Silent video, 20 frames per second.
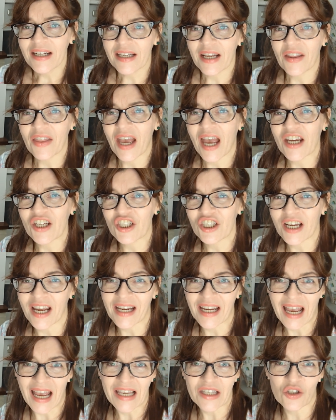Now, the
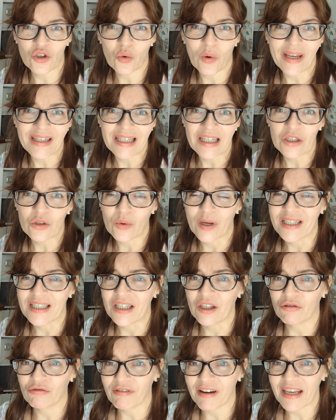hashtag has
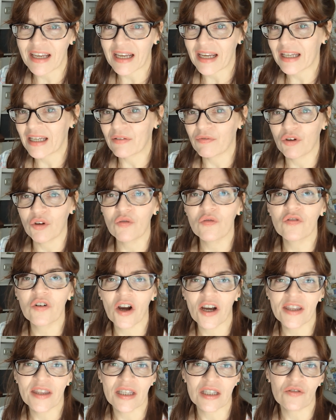2023 in. If you
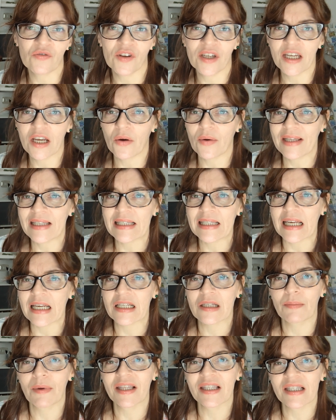find this video in
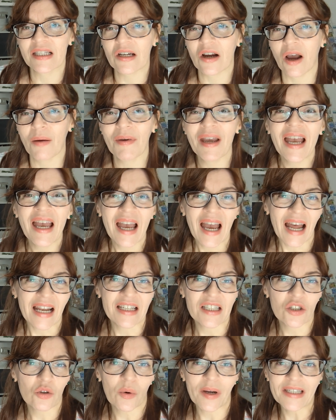6 months' time and
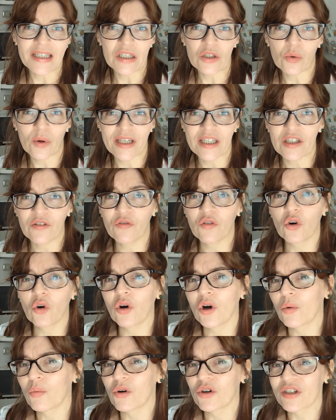it's
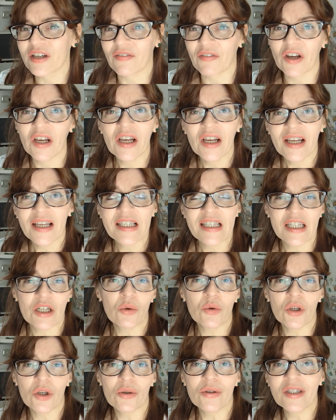2024 or whatever,
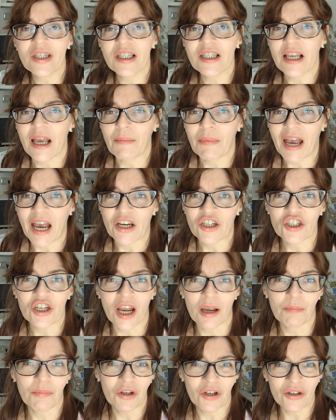still use the same
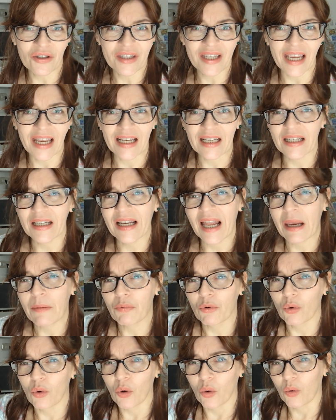hashtag because it'll
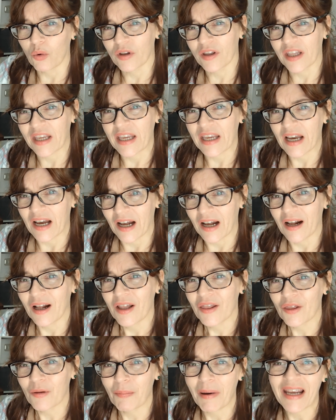enable all the
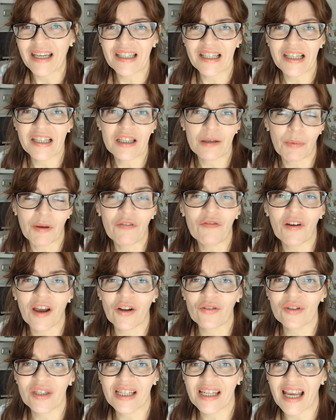paintings to be
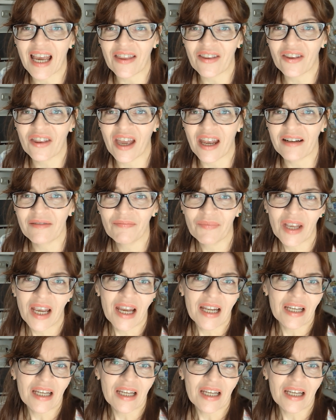found together then.